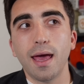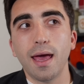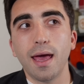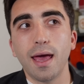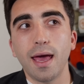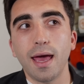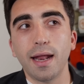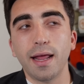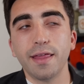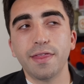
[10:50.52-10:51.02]

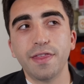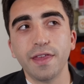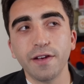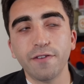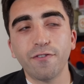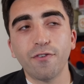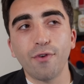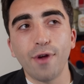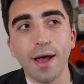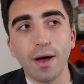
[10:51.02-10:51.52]
And I think
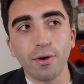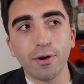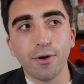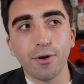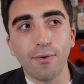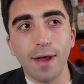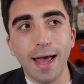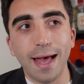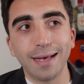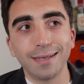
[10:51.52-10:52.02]
for
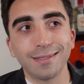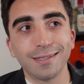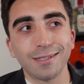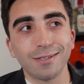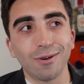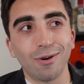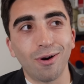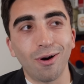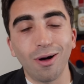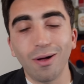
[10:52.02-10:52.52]
Alcaraz,
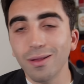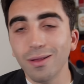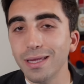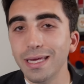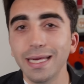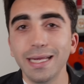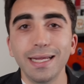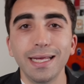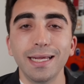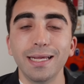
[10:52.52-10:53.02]
all
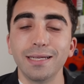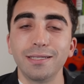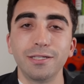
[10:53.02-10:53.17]
he needed